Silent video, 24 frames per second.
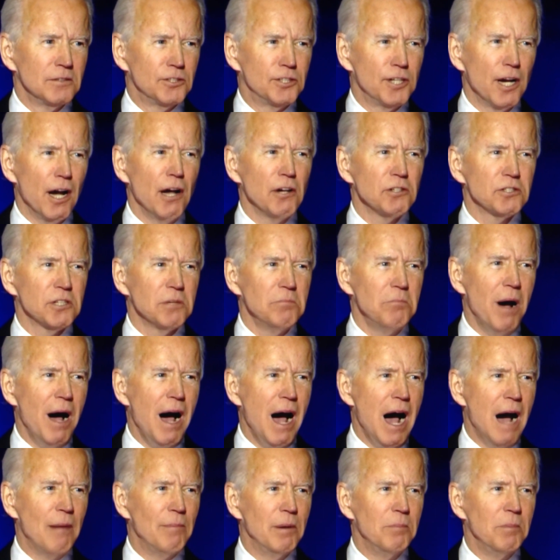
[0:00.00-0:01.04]
Jill's a
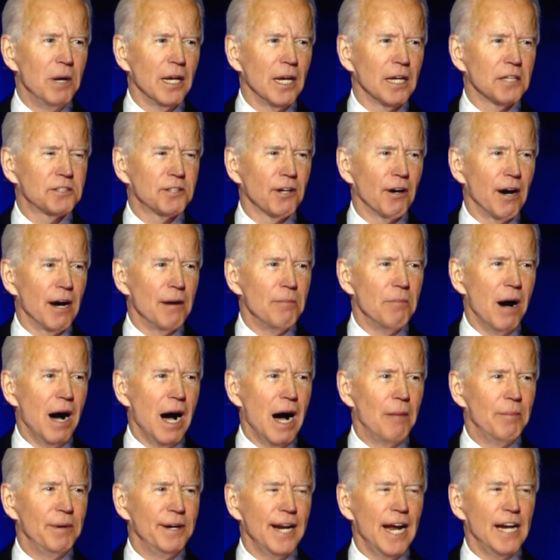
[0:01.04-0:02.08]
mom, a military
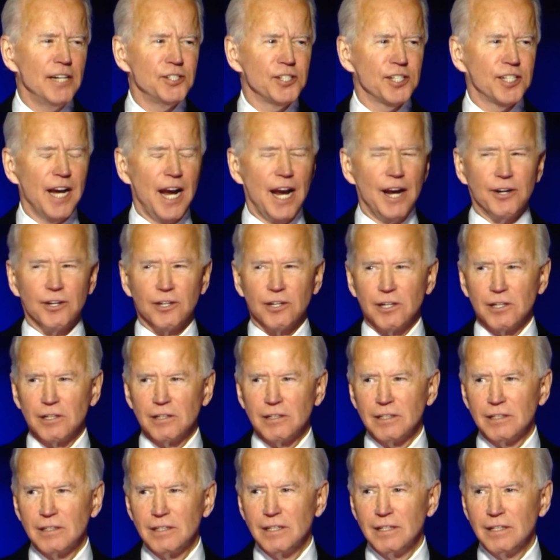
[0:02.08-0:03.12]
mom, an educator.
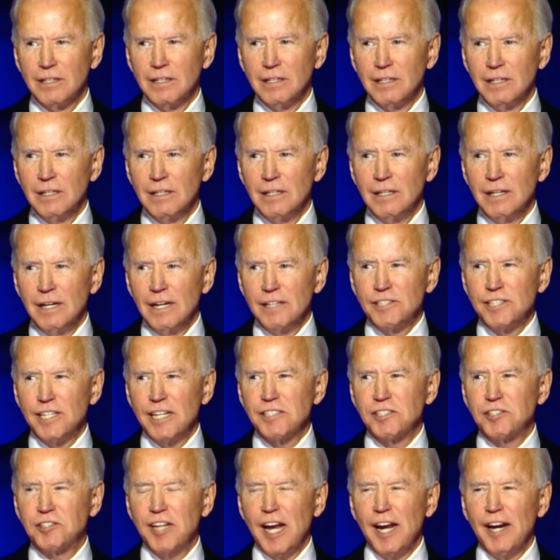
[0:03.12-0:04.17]
And she
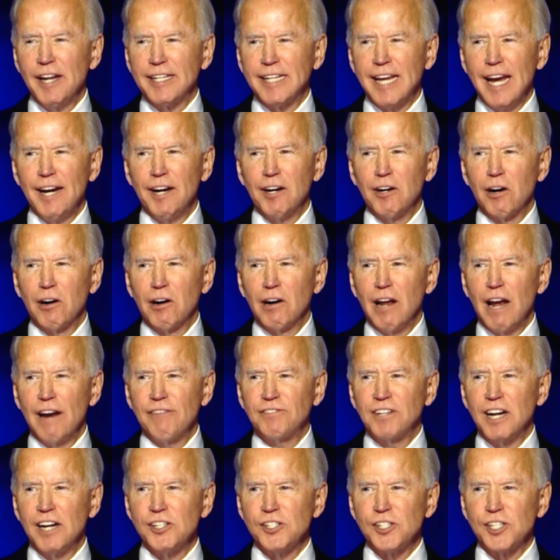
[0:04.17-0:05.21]
has dedicated her
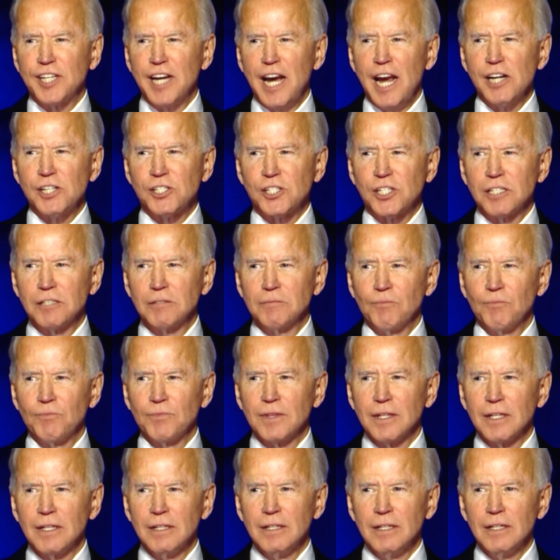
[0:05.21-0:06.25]
life to education.
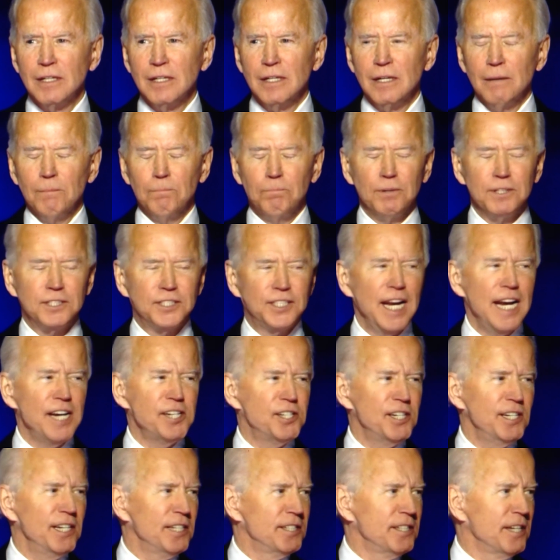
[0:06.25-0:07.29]
But
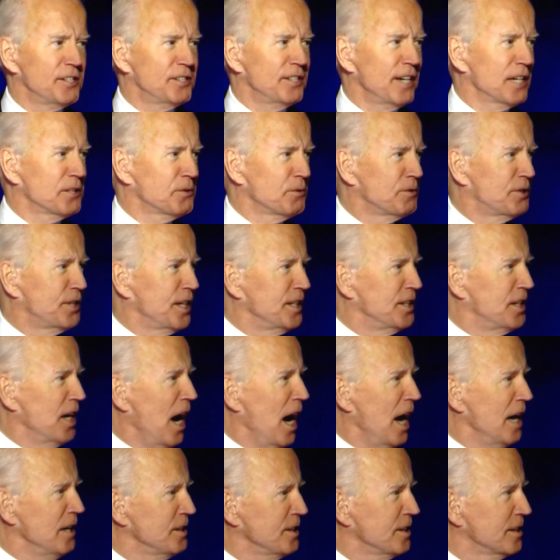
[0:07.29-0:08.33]
teaching isn't just what she
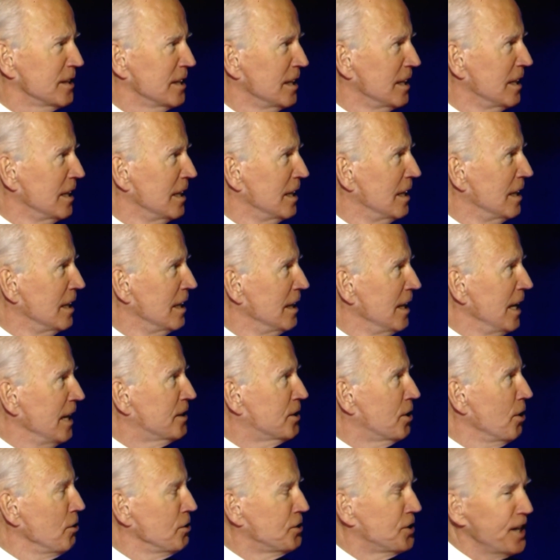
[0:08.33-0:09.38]
does,
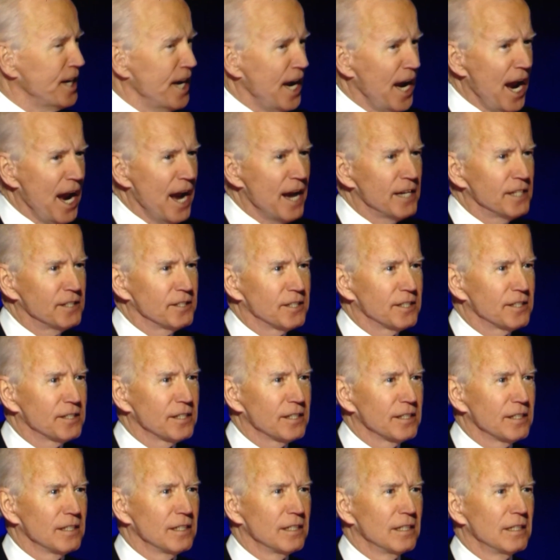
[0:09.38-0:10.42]
it's who she
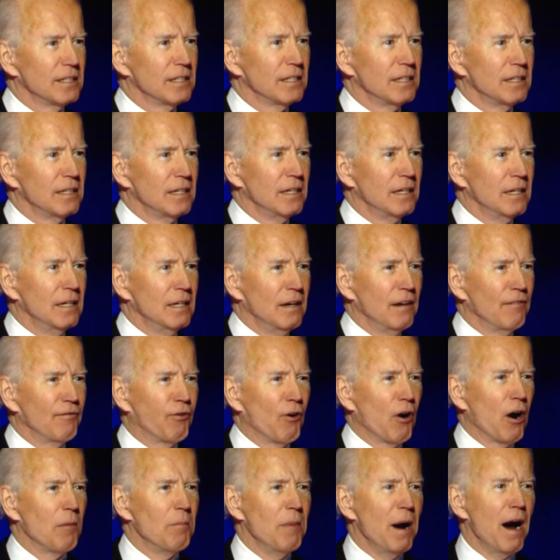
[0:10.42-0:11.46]
is.
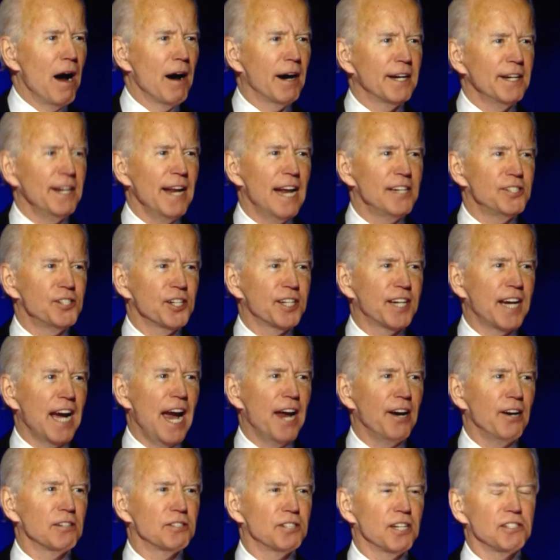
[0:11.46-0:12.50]
For American
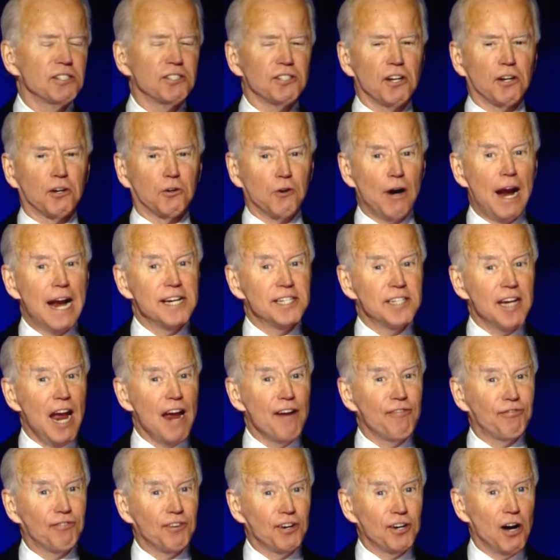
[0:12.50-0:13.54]
educators, this is a great
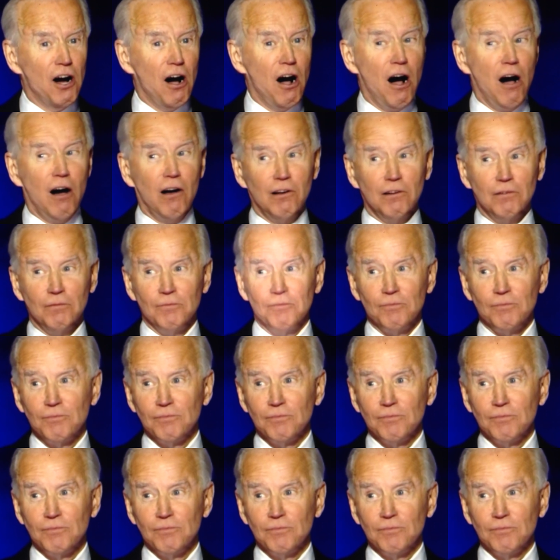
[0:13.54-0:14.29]
day for y'all.